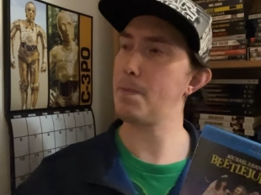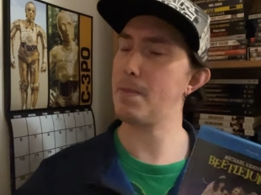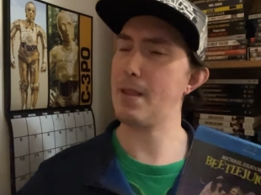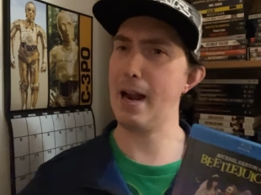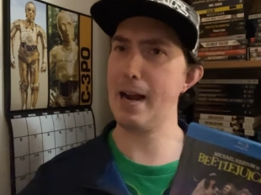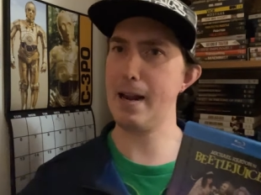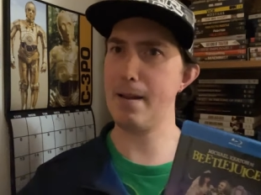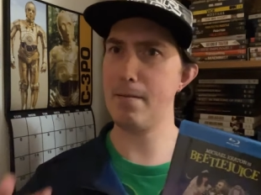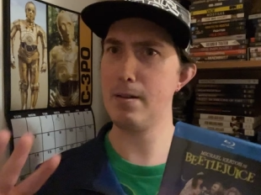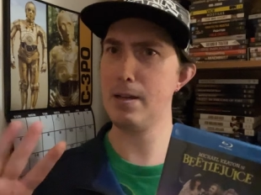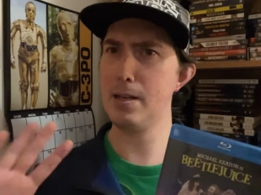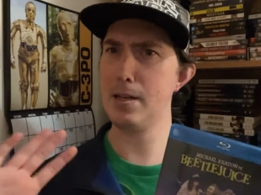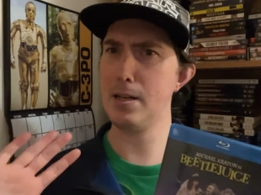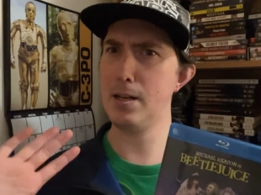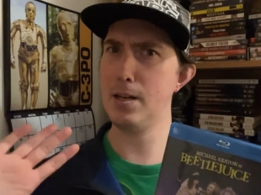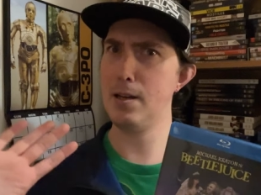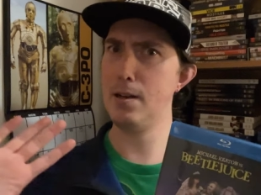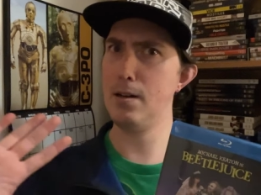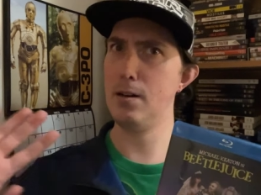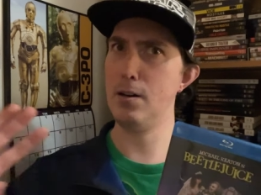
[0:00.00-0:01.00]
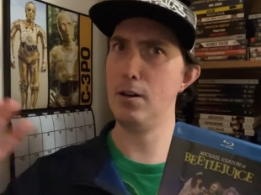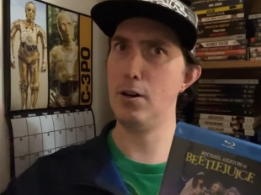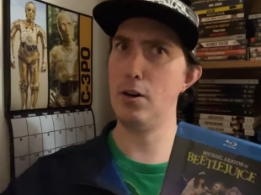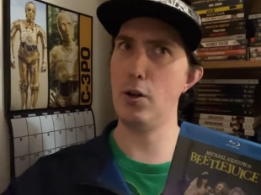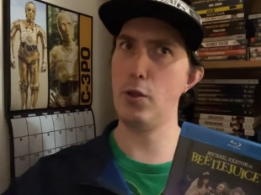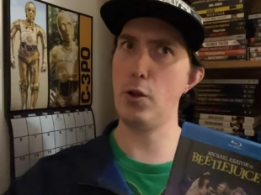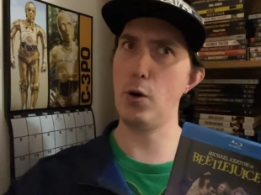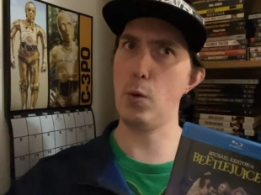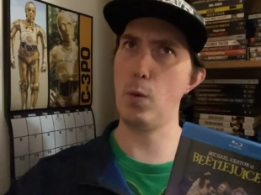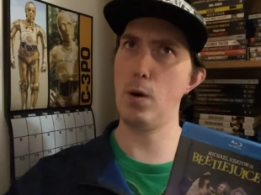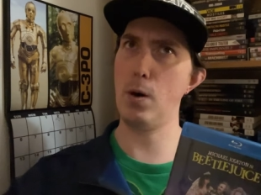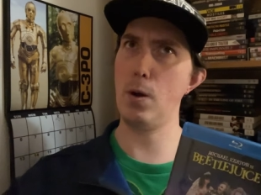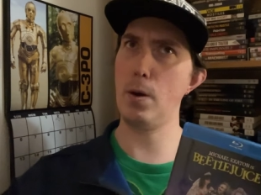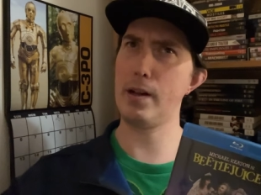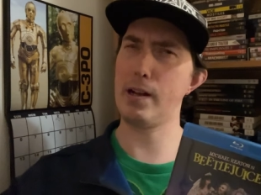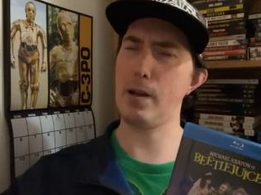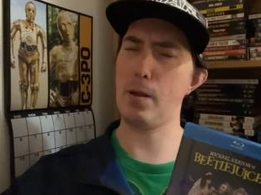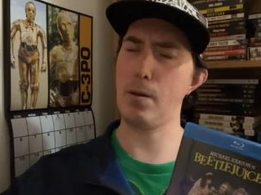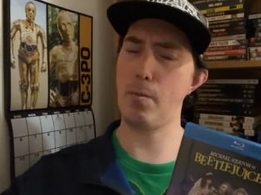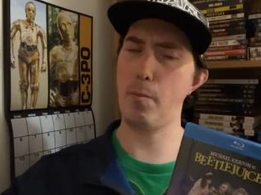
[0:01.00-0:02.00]
like other world,
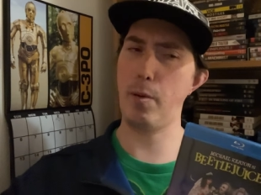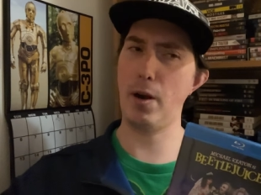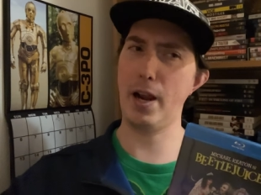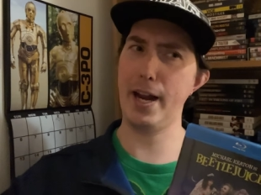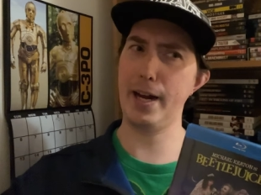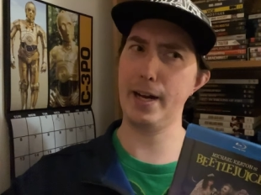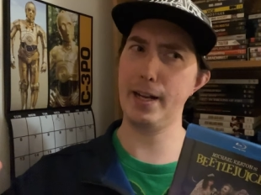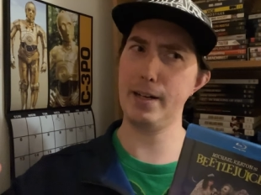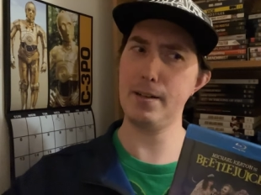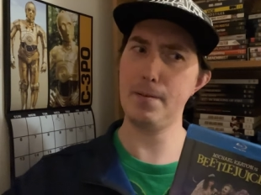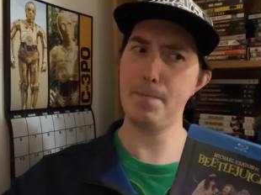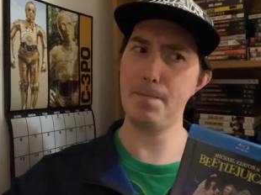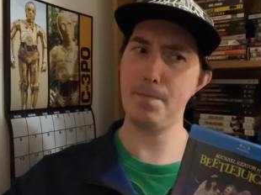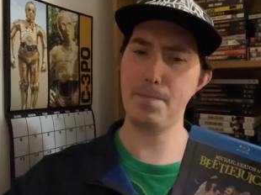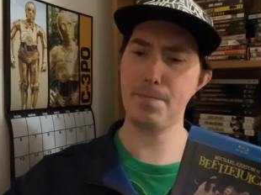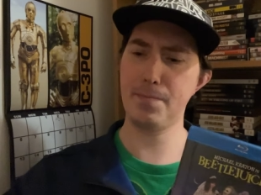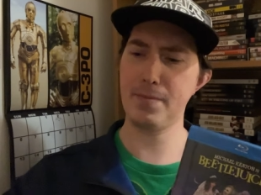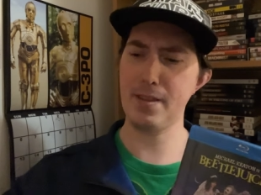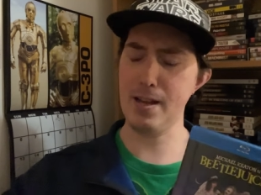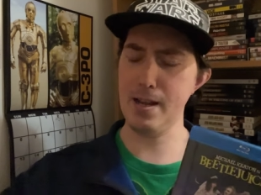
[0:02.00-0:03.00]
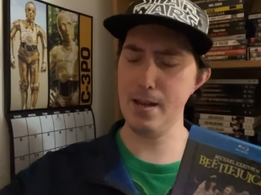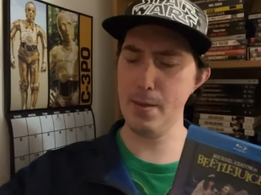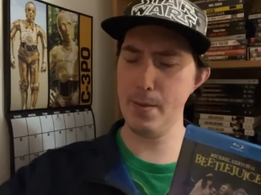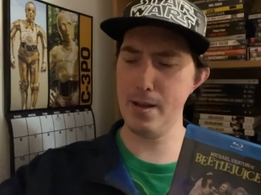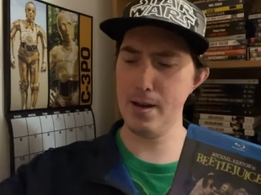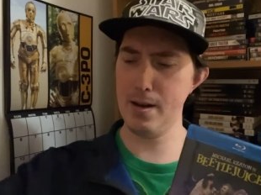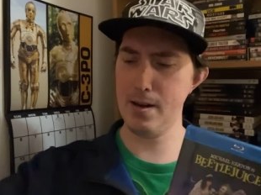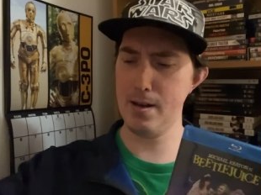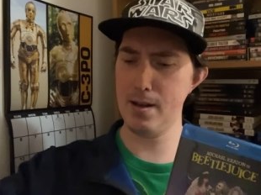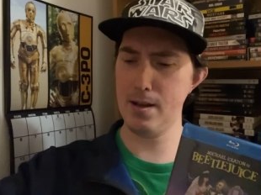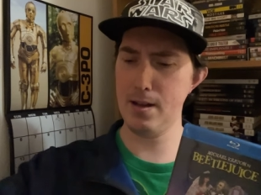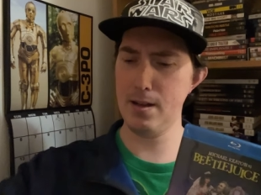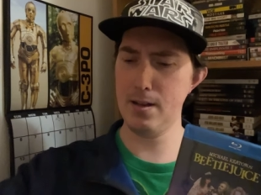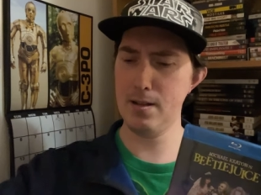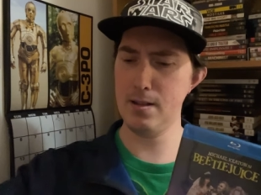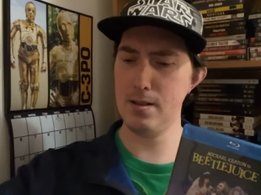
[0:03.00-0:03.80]
like other planet, and then uh,